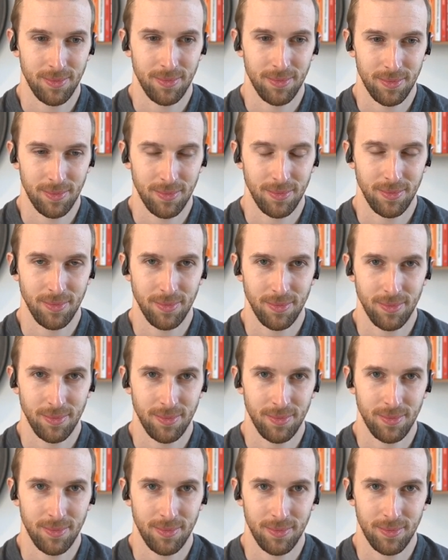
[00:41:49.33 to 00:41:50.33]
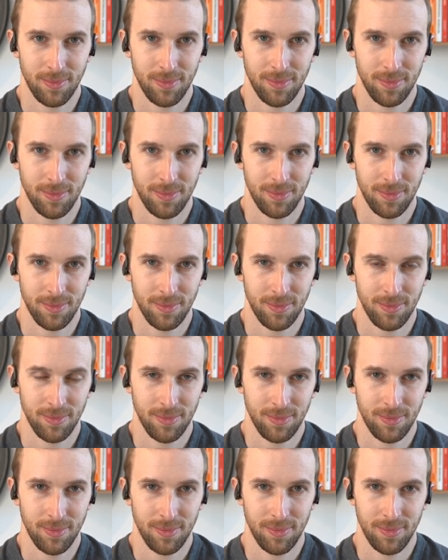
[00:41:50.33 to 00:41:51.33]

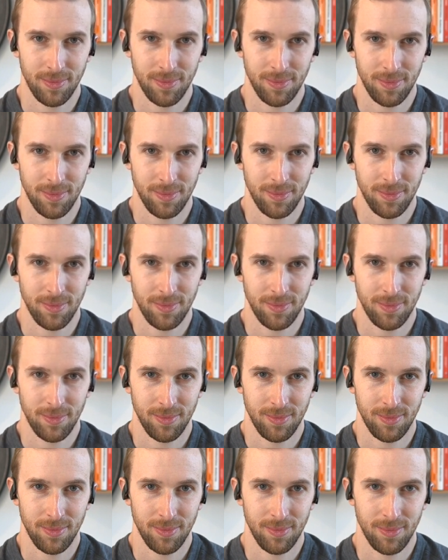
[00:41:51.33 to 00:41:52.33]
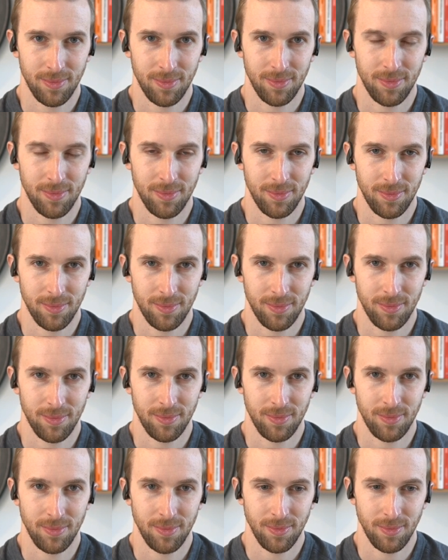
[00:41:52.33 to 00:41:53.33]

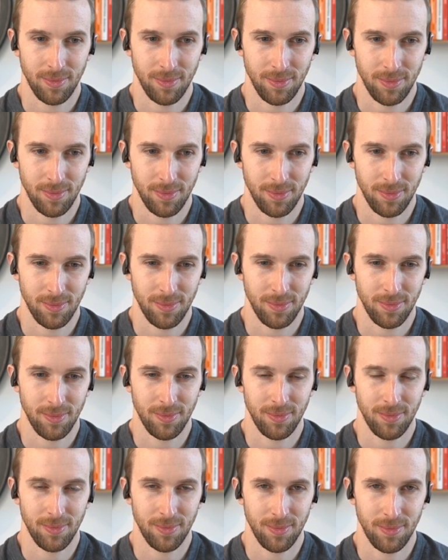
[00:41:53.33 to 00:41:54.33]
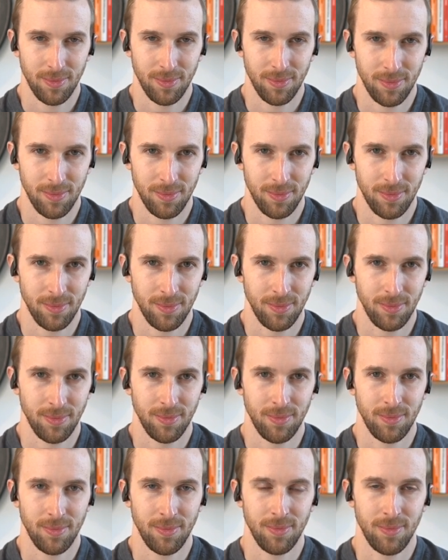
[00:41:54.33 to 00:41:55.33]

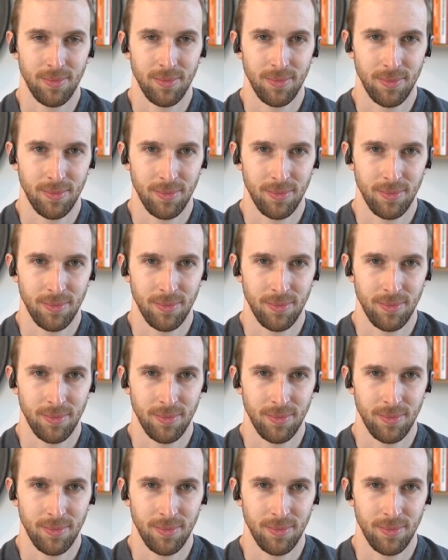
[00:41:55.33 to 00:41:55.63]
The person shown says nothing.